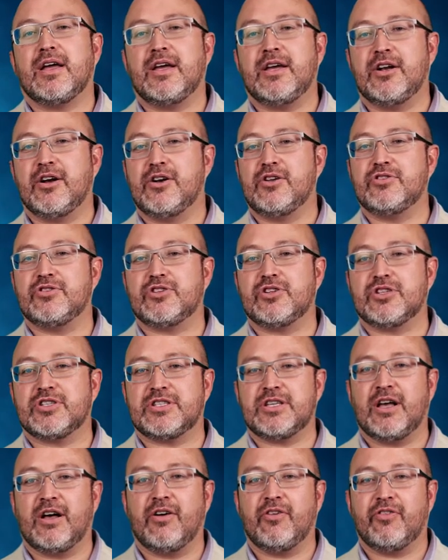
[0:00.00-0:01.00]
Introduce
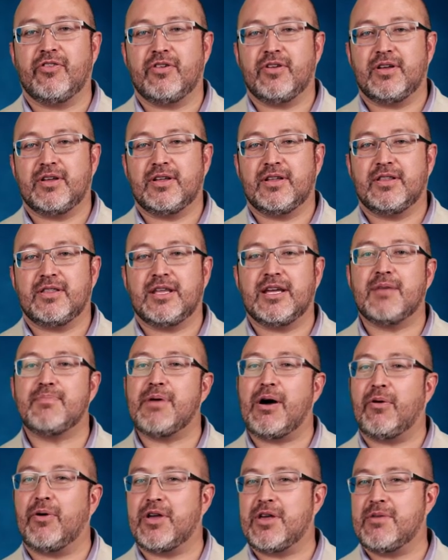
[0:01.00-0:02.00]
yourself. Think
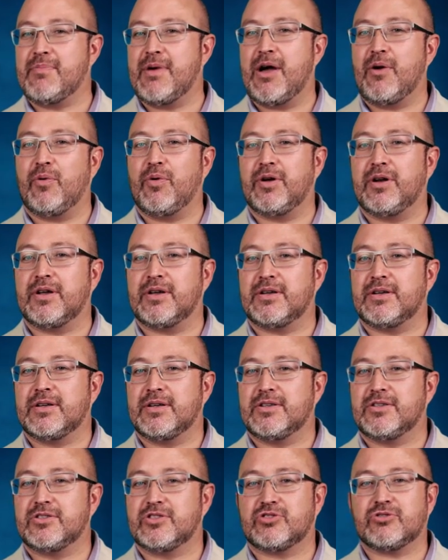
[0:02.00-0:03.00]
about what you might want to
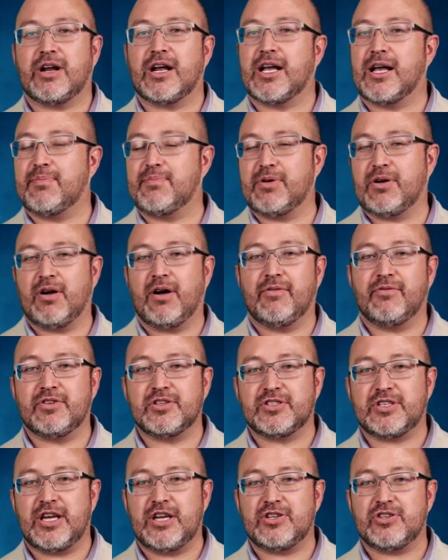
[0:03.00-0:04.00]
strike up a
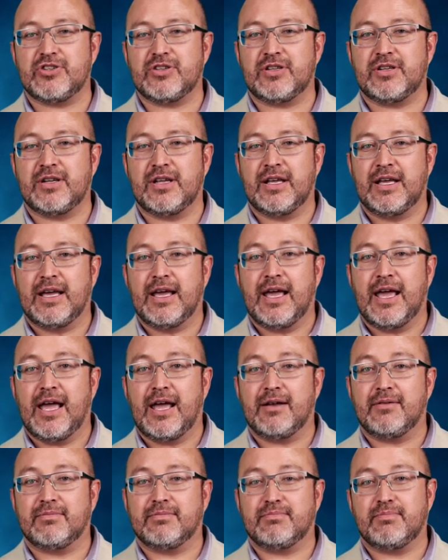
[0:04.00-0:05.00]
conversation,
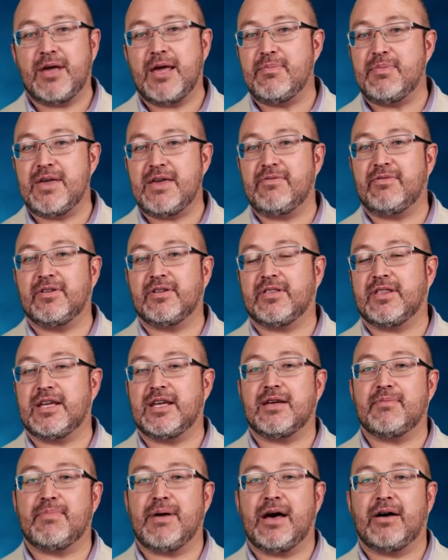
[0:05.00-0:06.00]
and maybe even
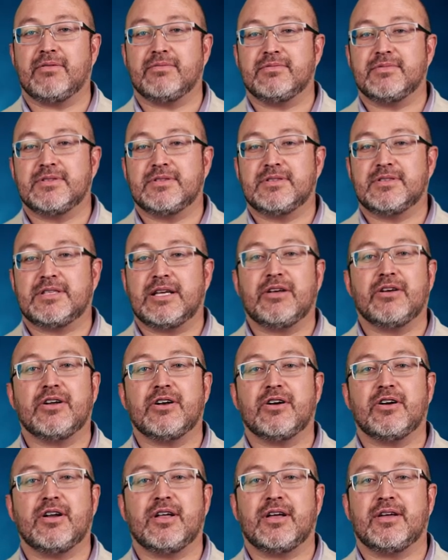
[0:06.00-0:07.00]
think about telling
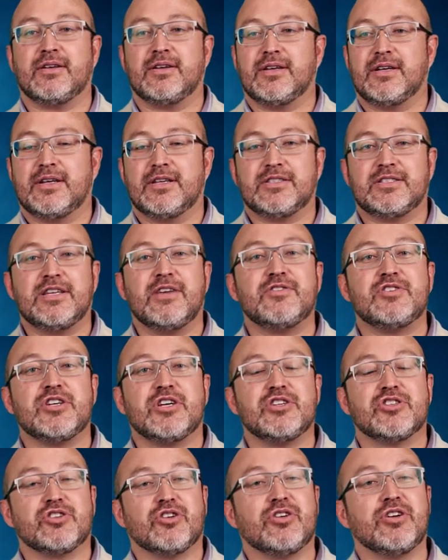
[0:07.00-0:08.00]
her to see if she
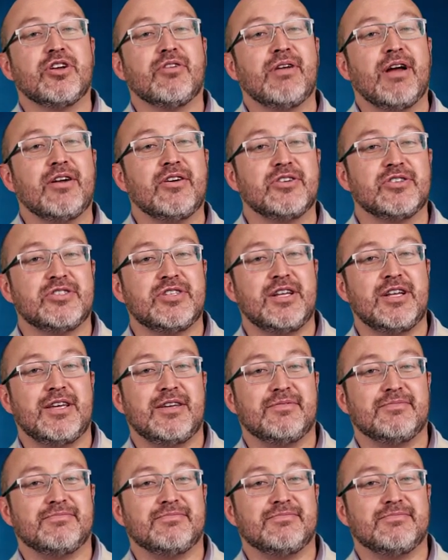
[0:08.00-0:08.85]
can show you around her city.